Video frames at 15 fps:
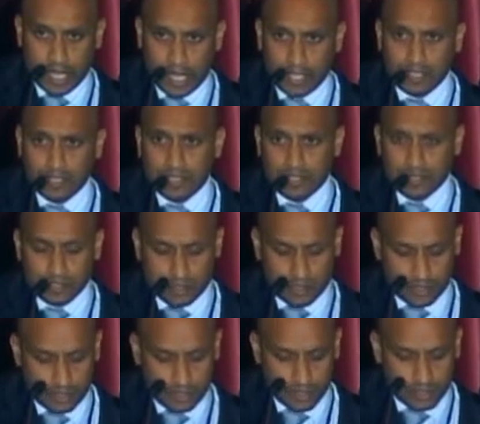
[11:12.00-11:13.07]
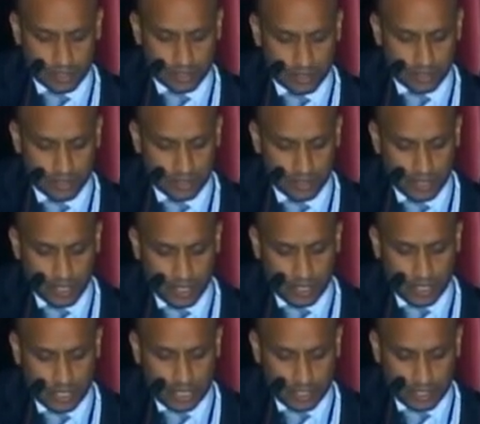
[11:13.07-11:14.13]
and internet addiction.
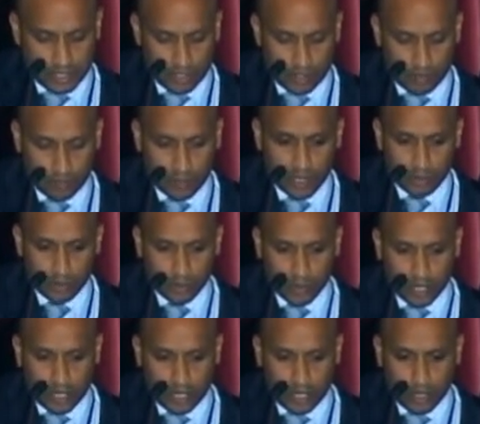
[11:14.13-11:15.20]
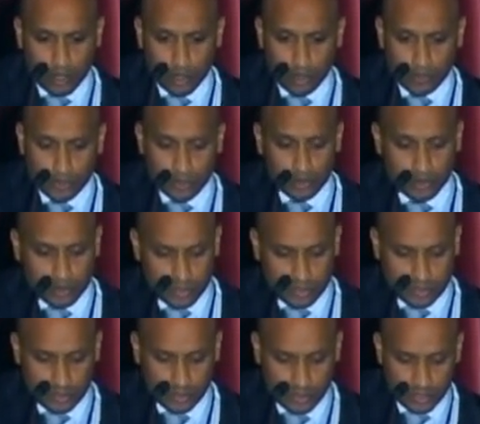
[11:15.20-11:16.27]
And so, if people are
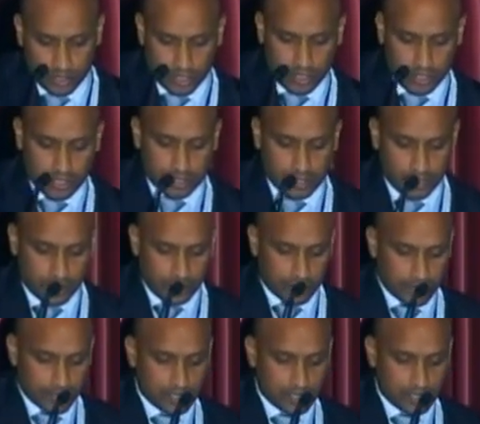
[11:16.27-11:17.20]
overusing the internet,